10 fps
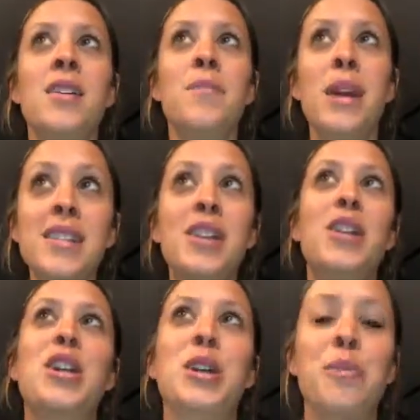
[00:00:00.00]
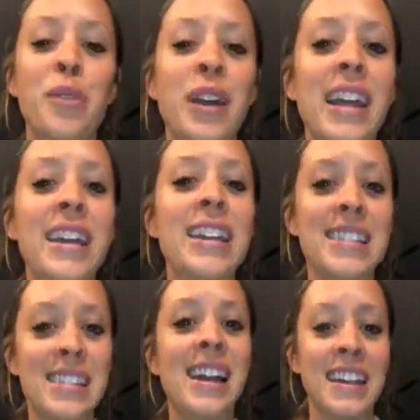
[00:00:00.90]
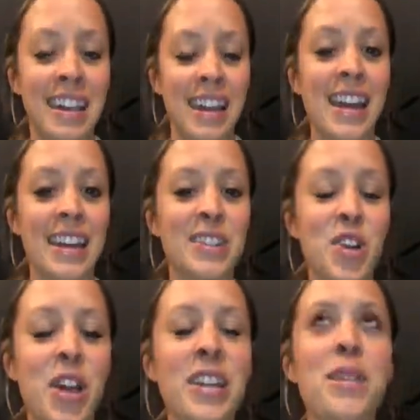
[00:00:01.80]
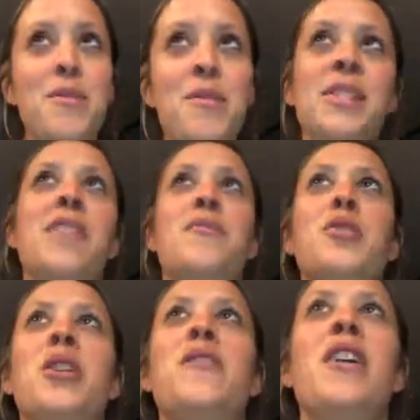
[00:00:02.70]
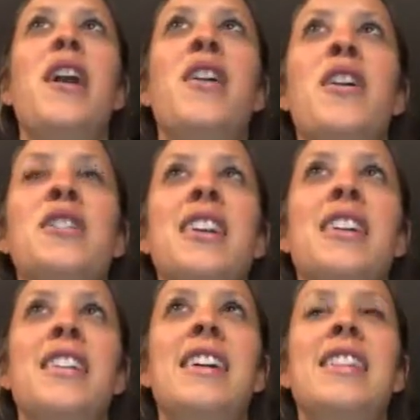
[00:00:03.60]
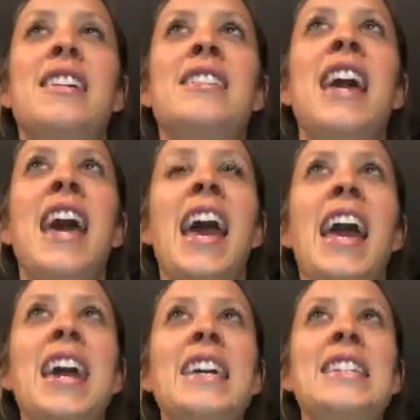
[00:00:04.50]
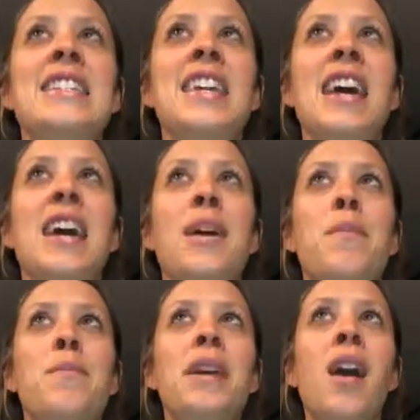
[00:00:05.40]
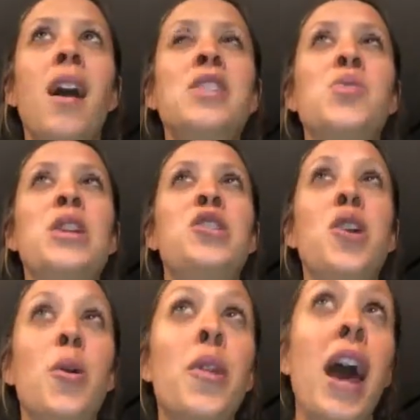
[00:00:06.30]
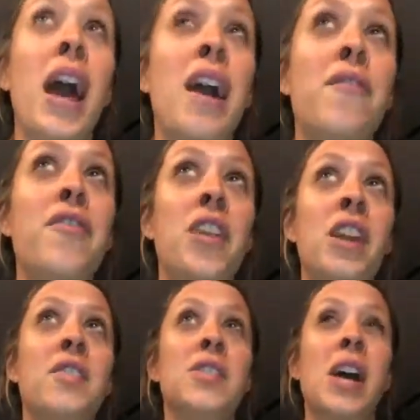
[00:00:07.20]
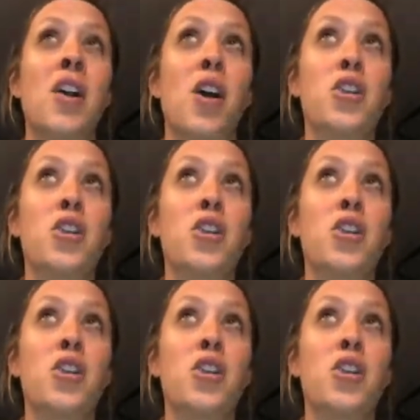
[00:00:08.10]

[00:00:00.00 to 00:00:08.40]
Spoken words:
basically your brain is, again, it's trying to keep you safe. I'm trying to figure out how to articulate this. And because we don't have things that are